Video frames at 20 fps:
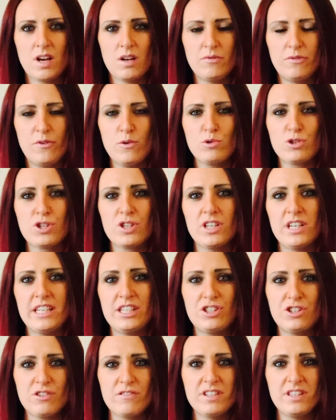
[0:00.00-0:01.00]
Unfortunately,
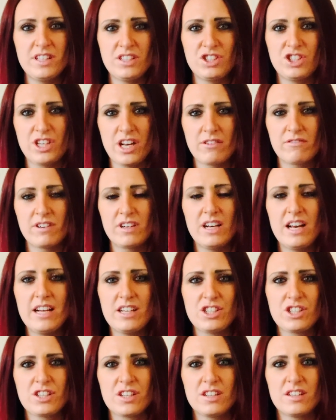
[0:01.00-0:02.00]
during this general
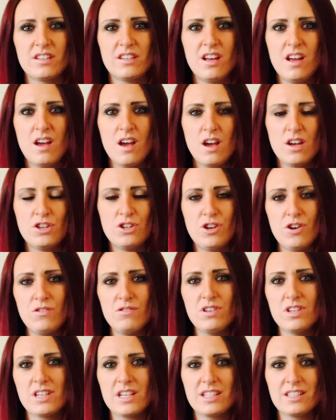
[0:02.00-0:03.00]
election,
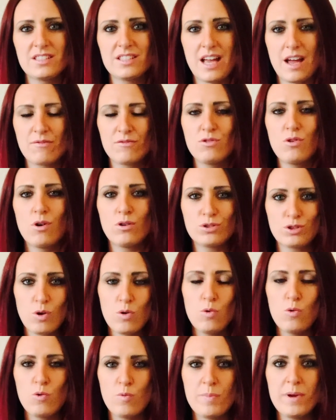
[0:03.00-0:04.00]
unionists have not
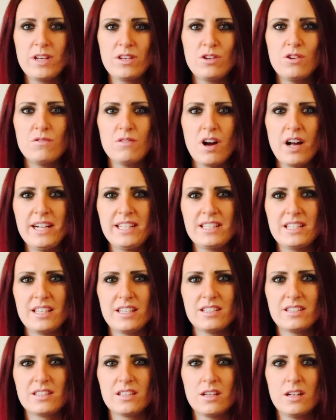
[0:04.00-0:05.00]
all been
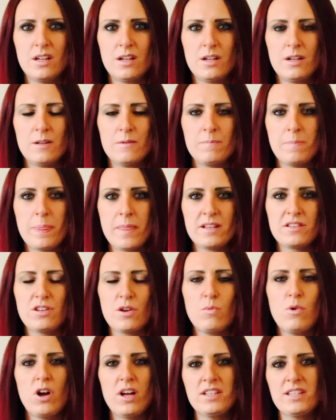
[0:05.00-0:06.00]
united. And
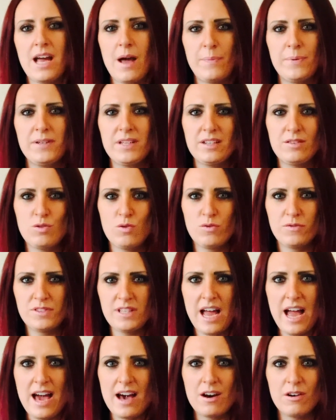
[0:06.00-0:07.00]
so what has happened in North
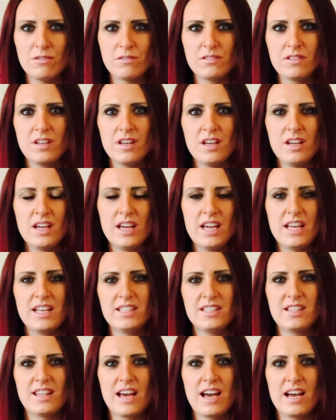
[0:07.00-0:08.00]
Down
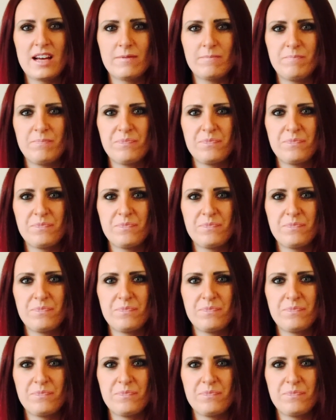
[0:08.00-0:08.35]
is that